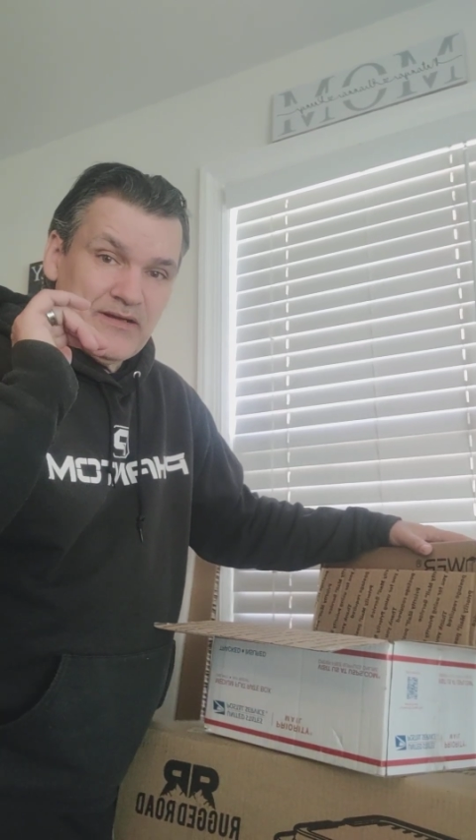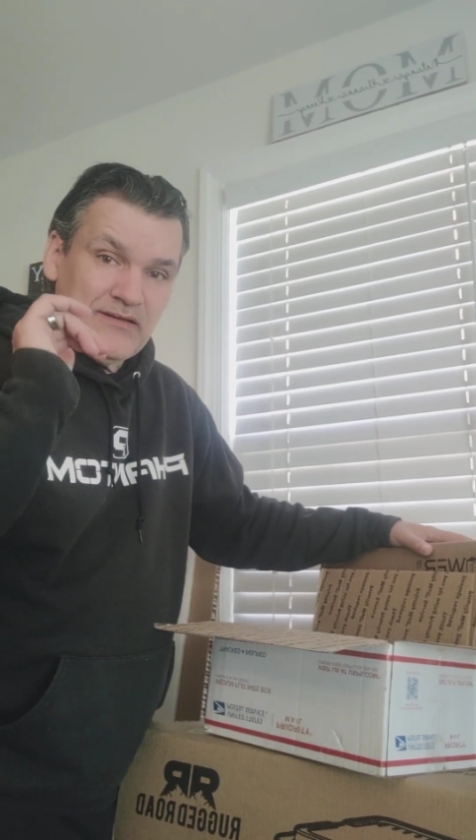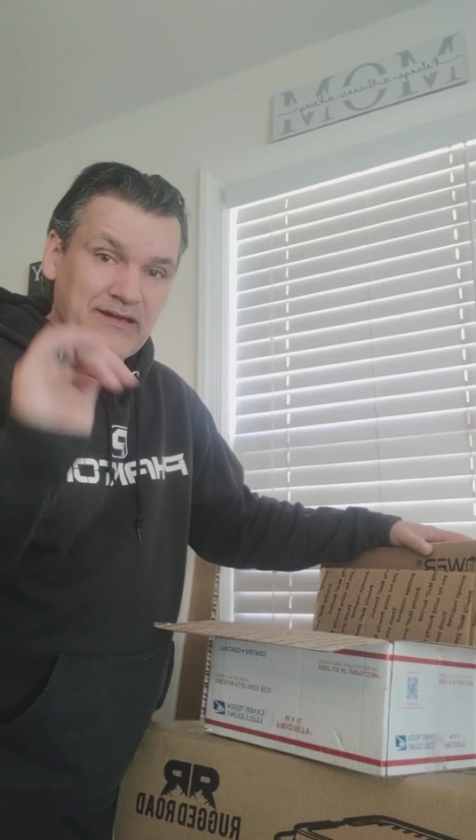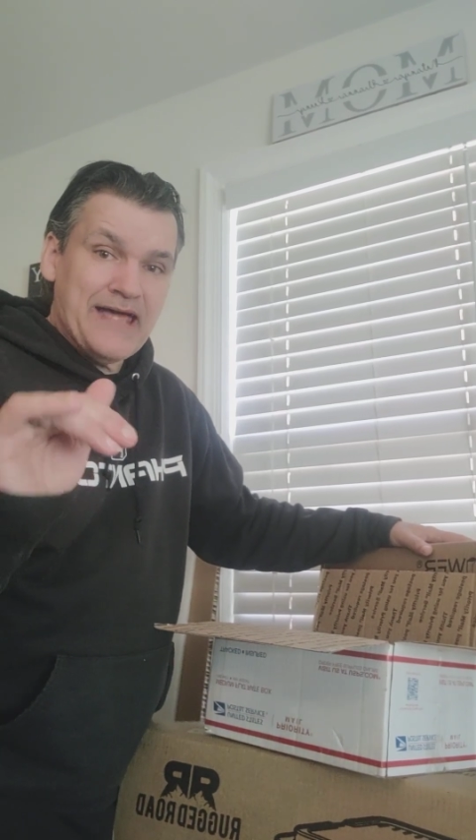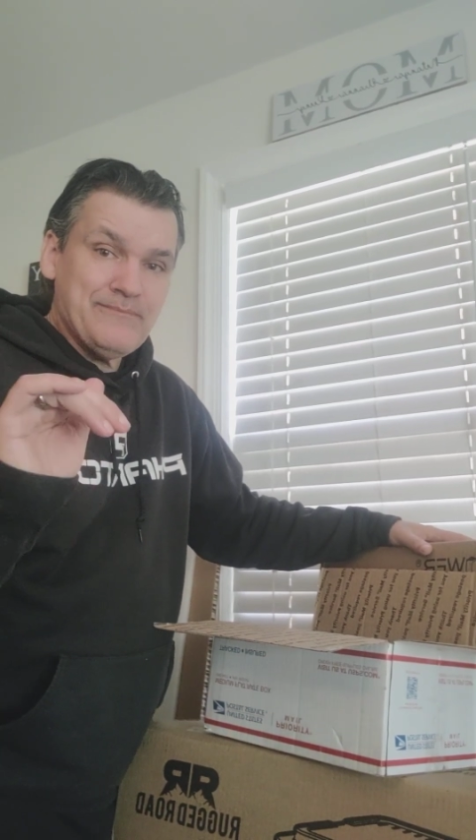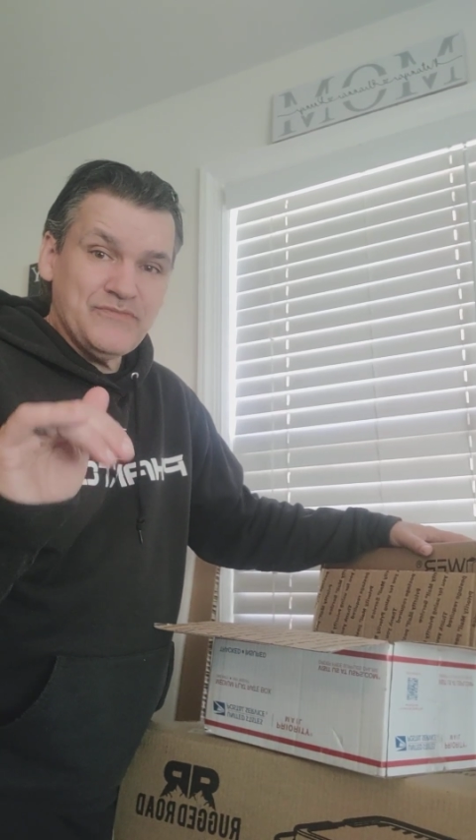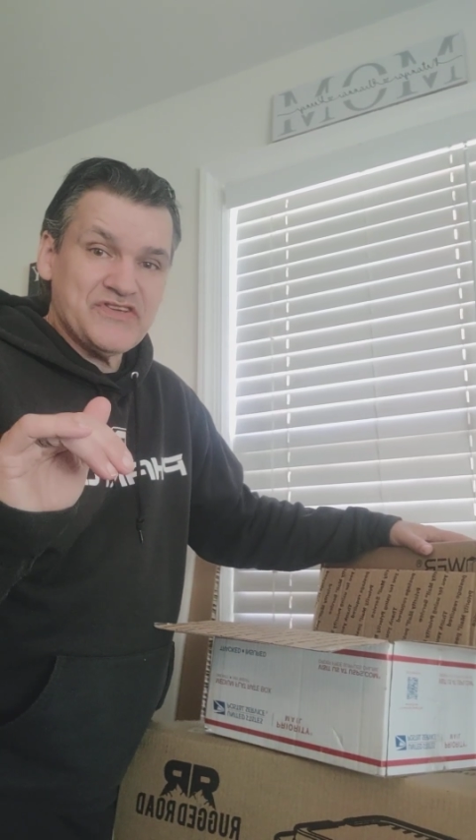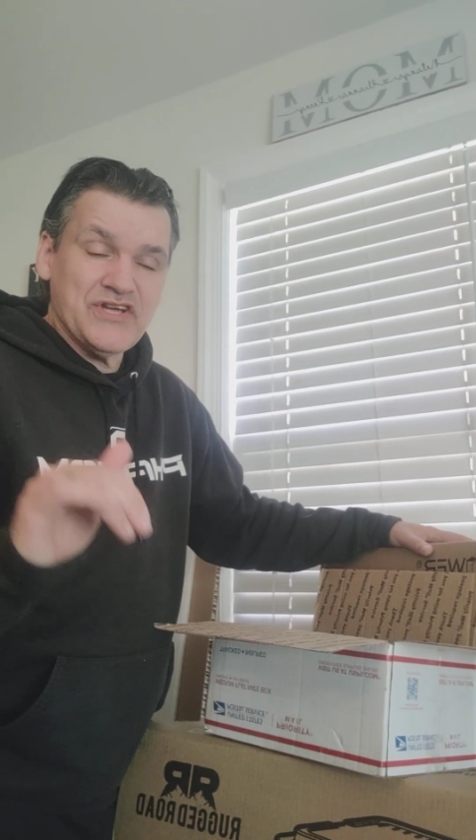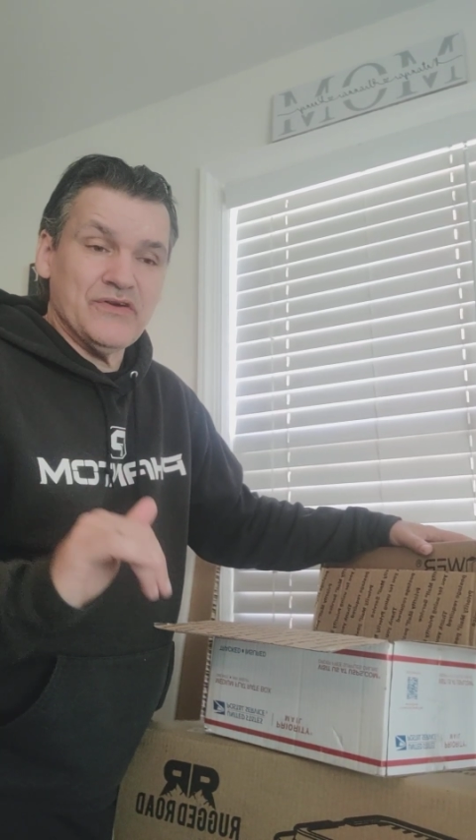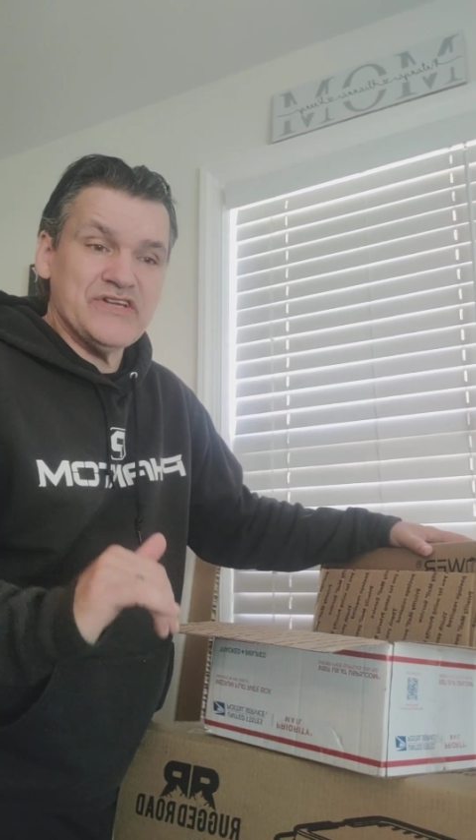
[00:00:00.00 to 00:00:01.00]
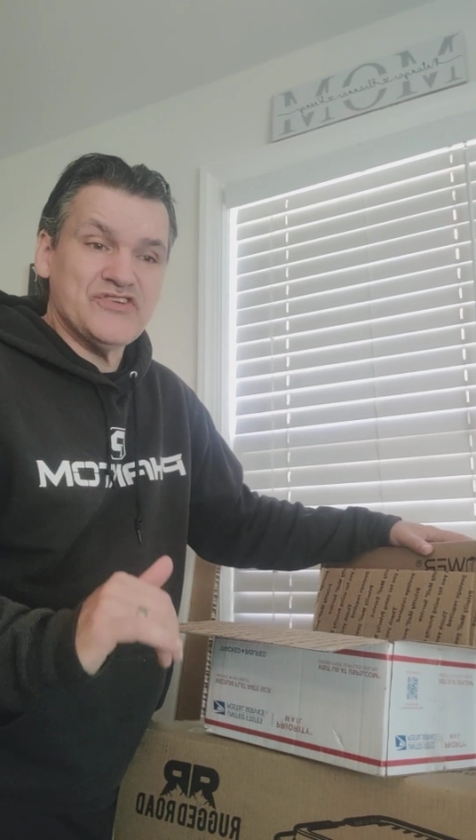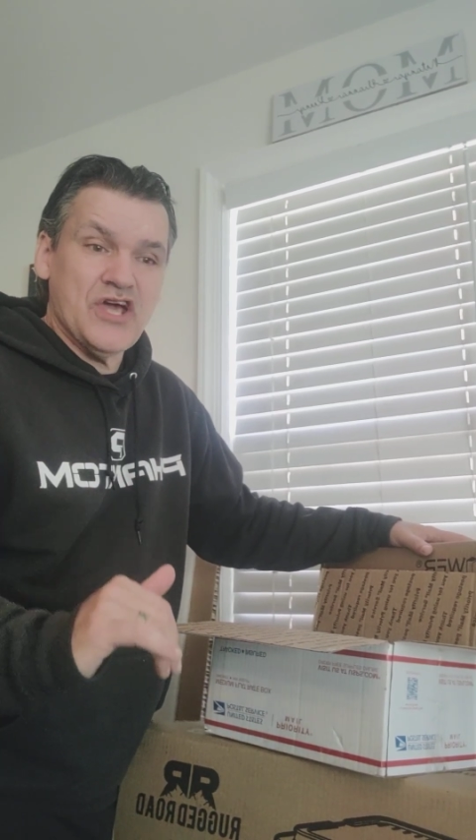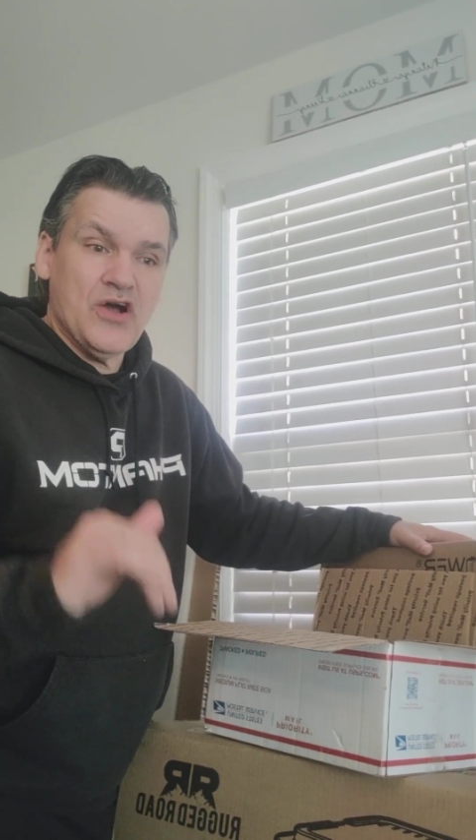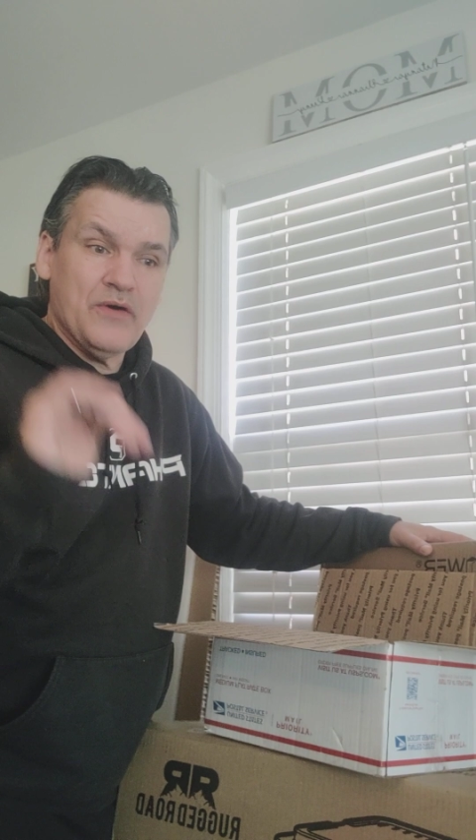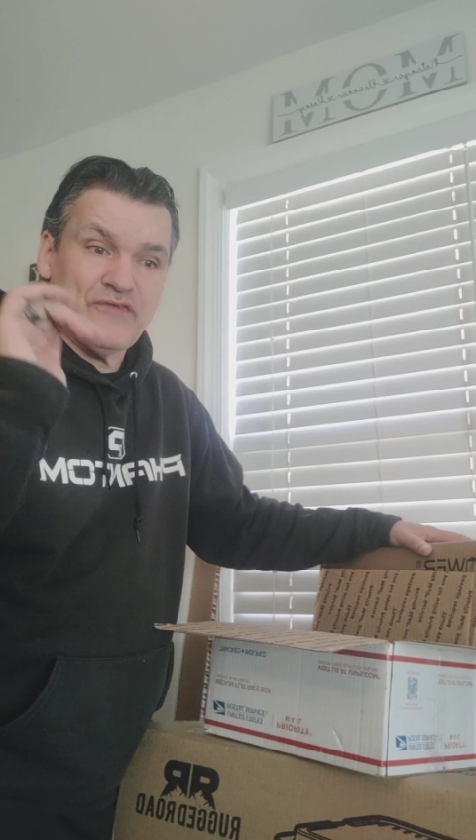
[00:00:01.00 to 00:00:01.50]
let the series
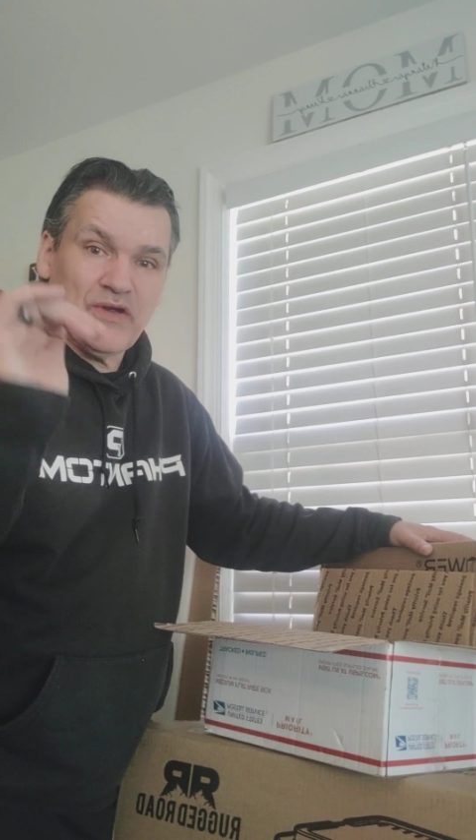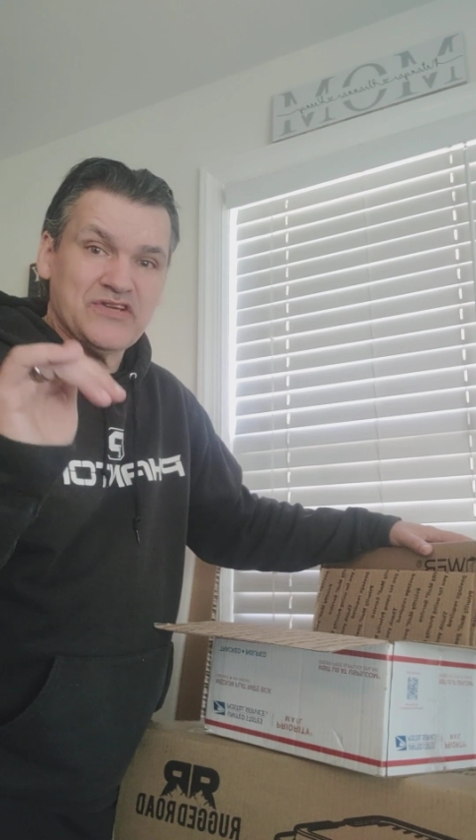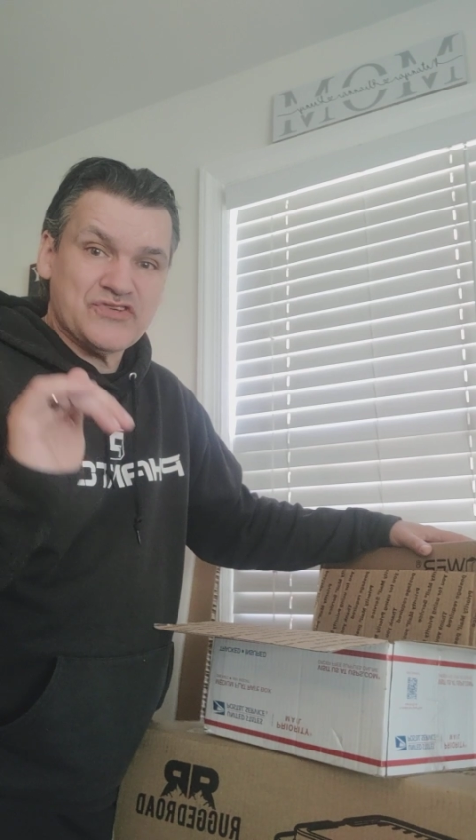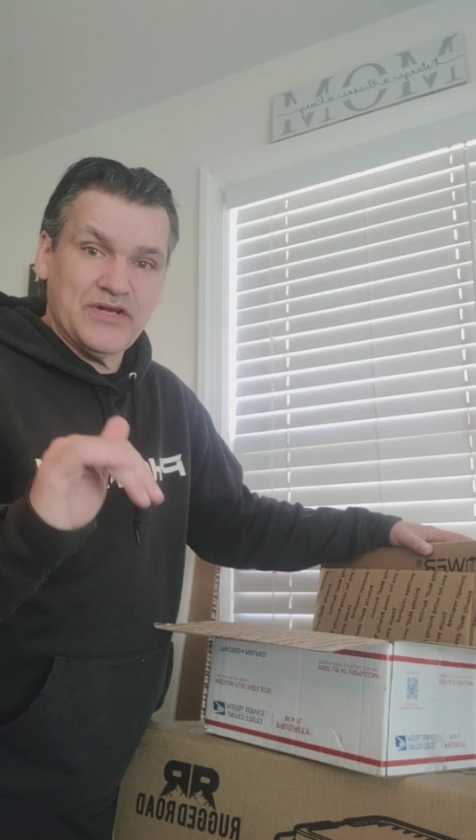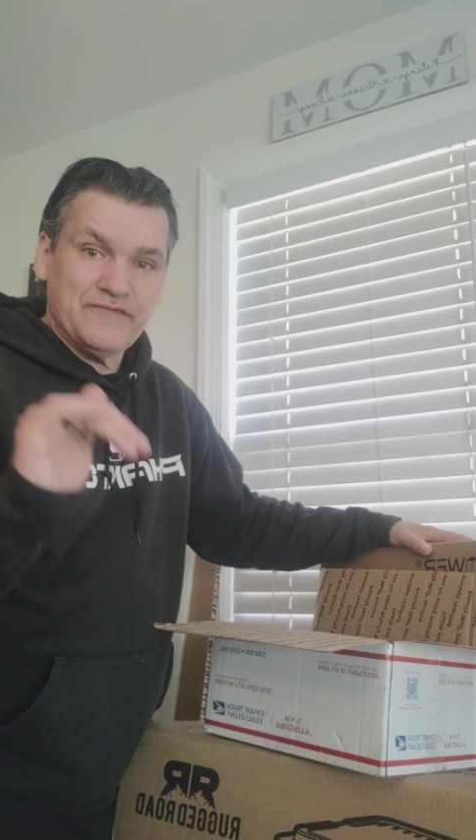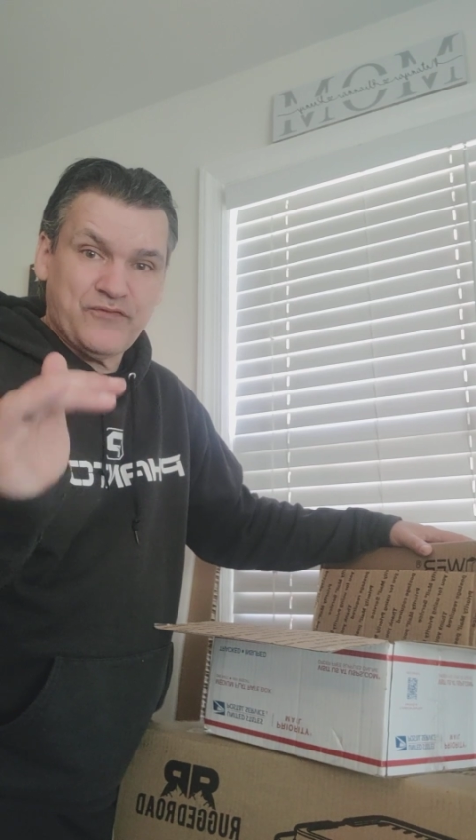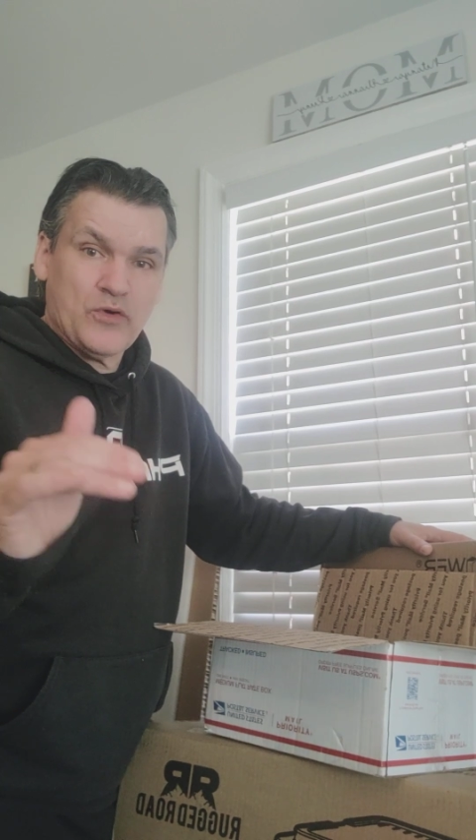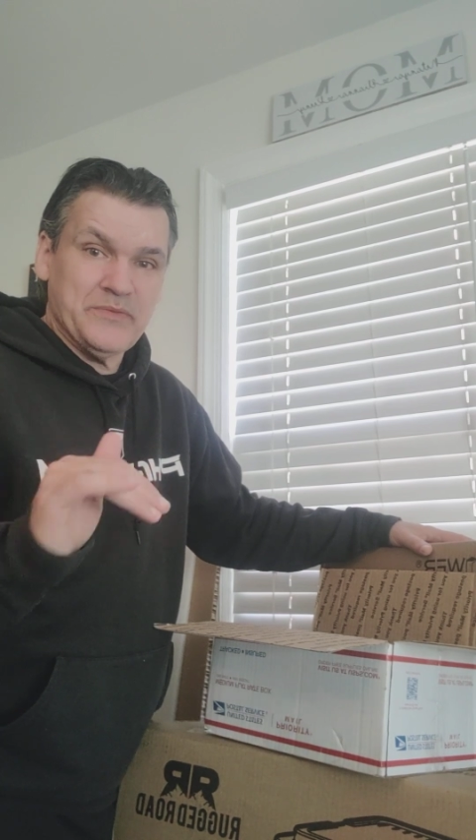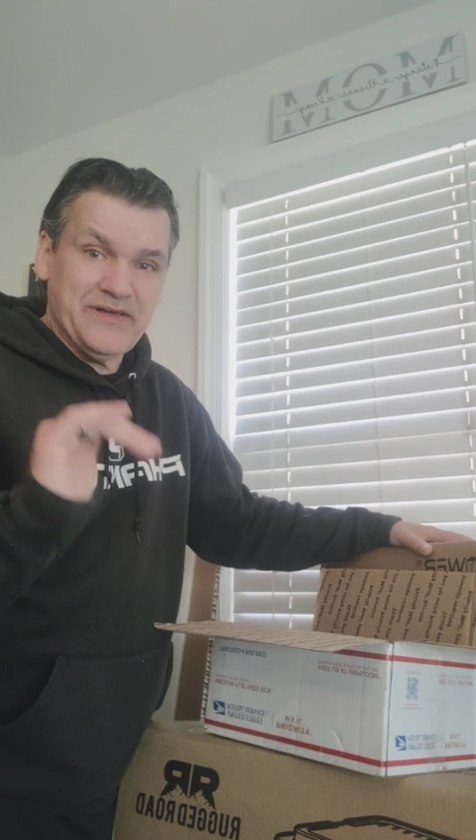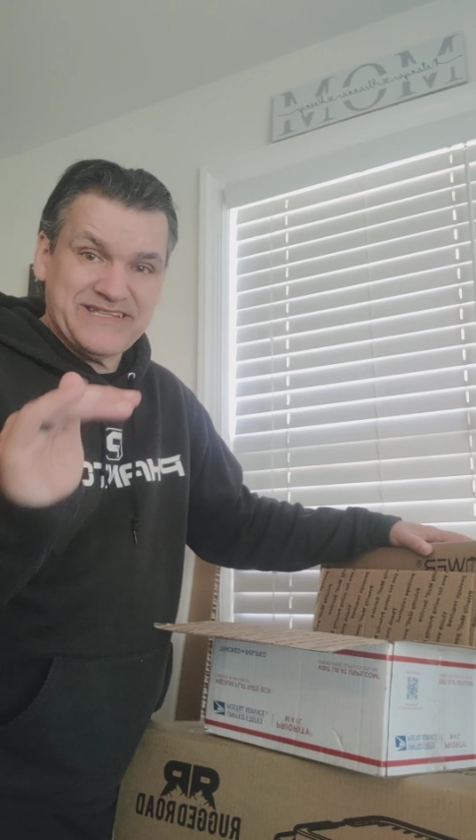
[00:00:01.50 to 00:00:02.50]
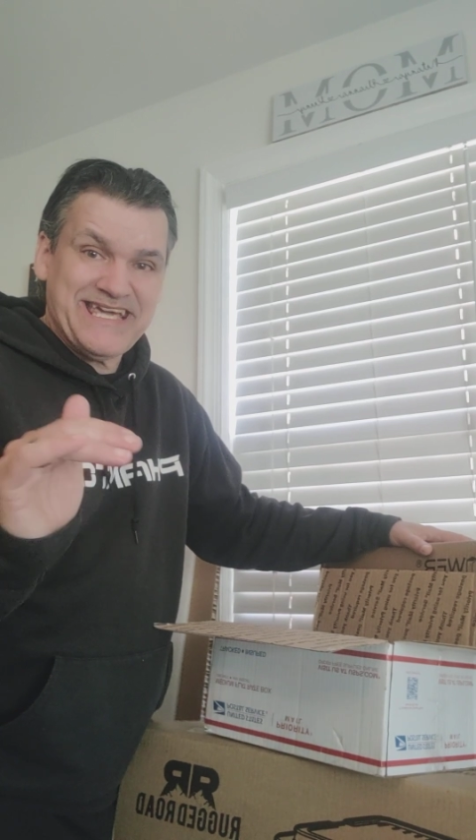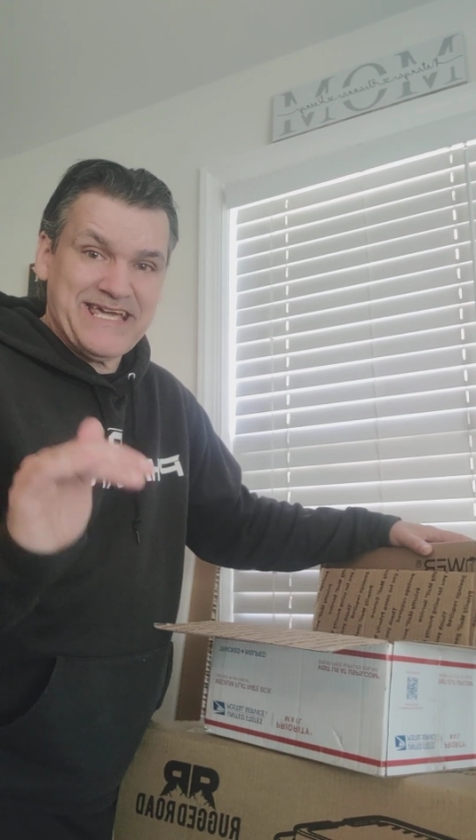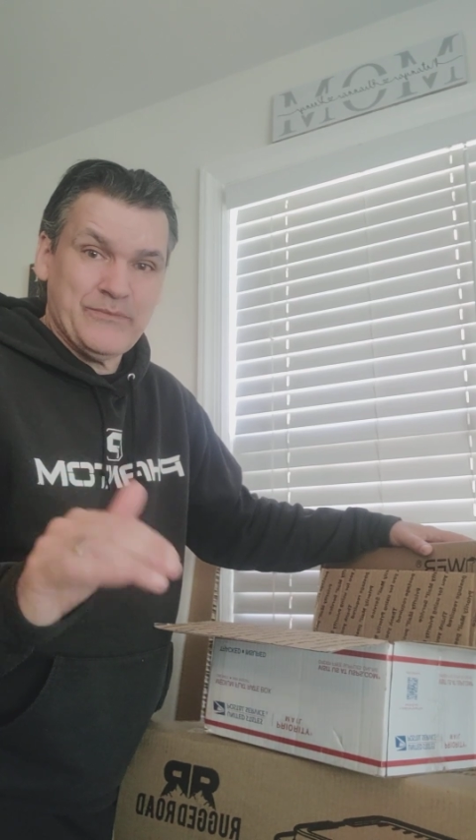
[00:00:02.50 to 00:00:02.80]
know if you're interested in forming a team.